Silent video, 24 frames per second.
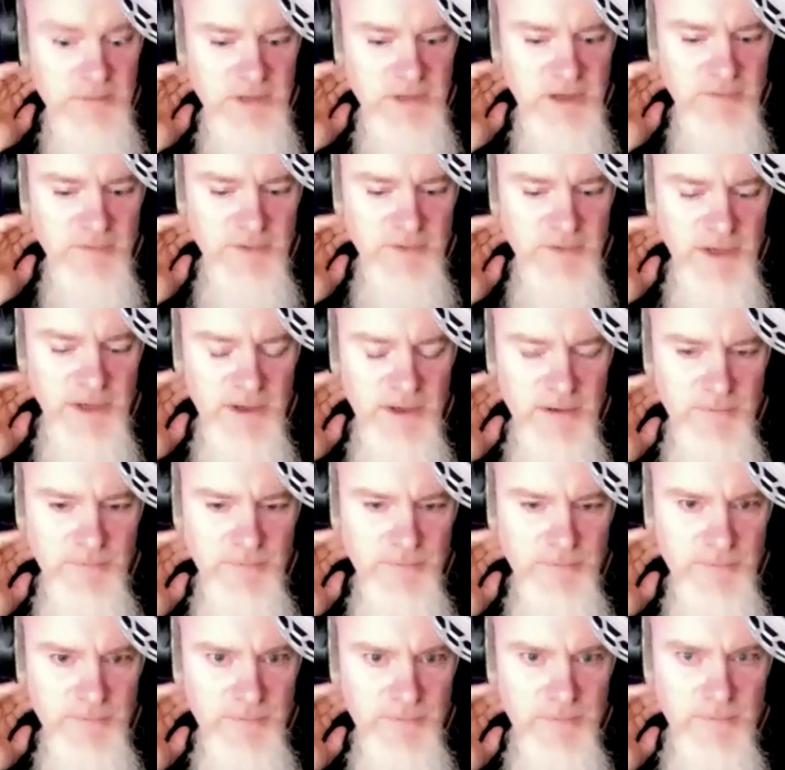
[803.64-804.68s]
TV,
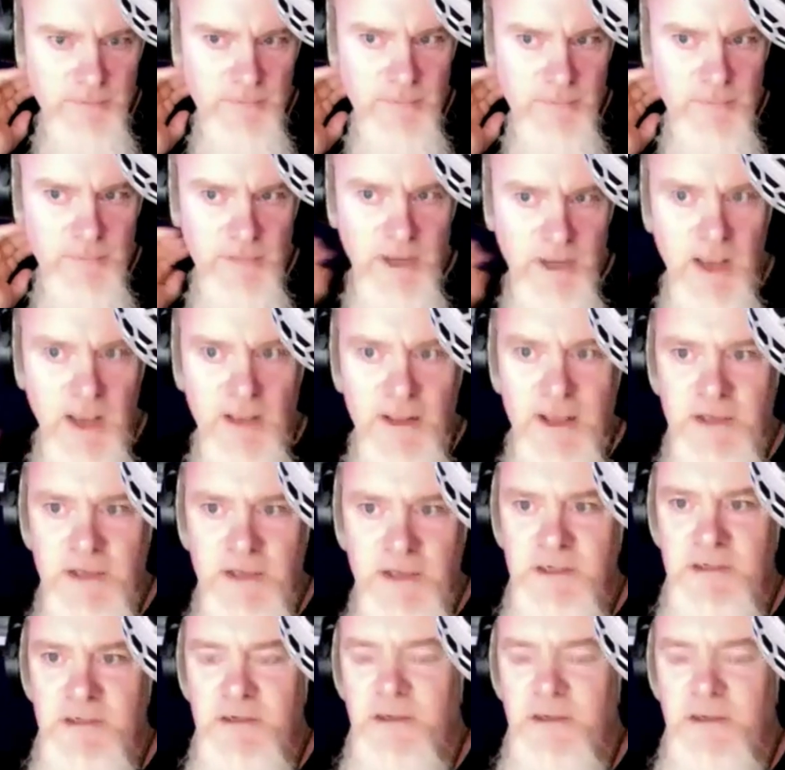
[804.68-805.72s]

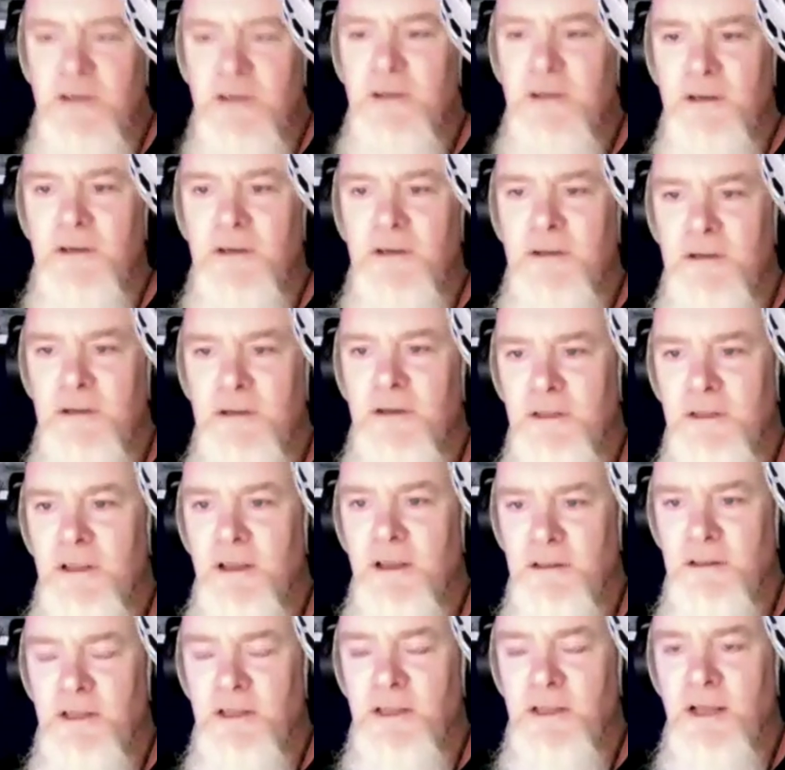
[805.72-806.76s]

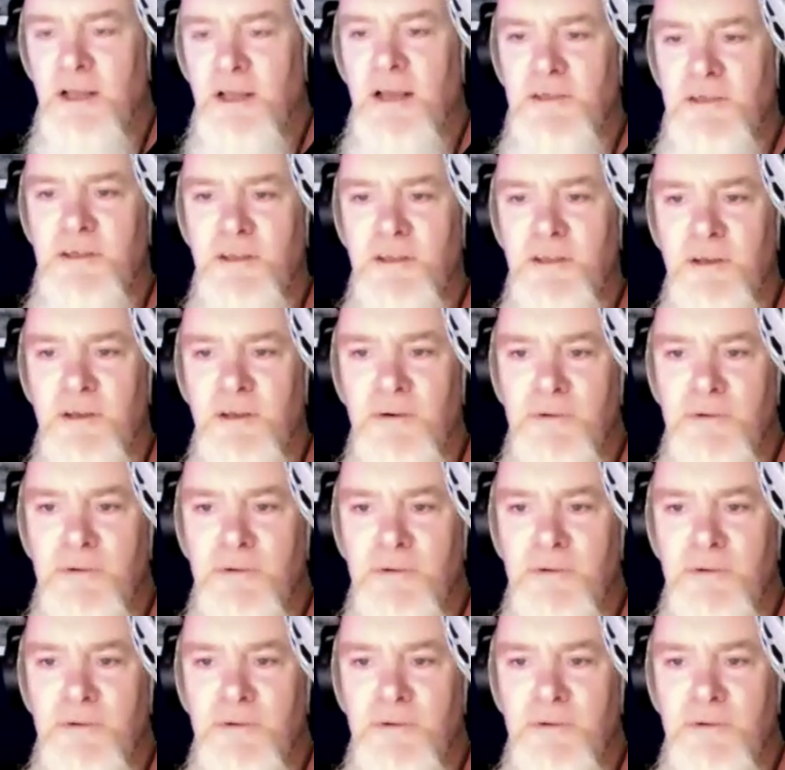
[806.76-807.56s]
I think that is the deal.